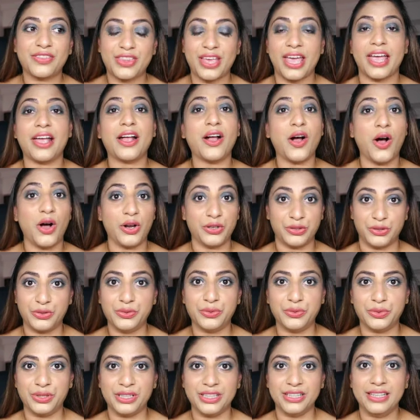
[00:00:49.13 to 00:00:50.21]
thing on
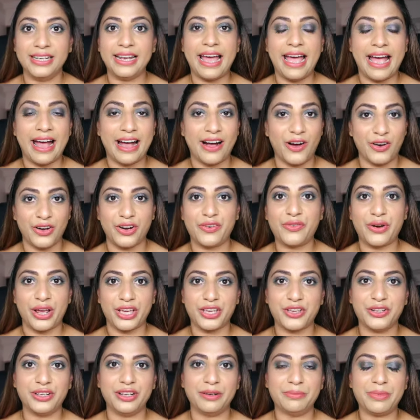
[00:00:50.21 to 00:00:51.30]
Google on a
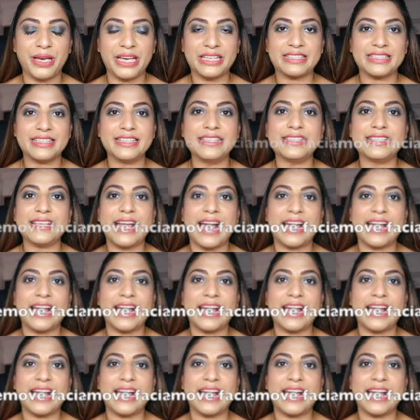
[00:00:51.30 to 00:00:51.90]
regular basis,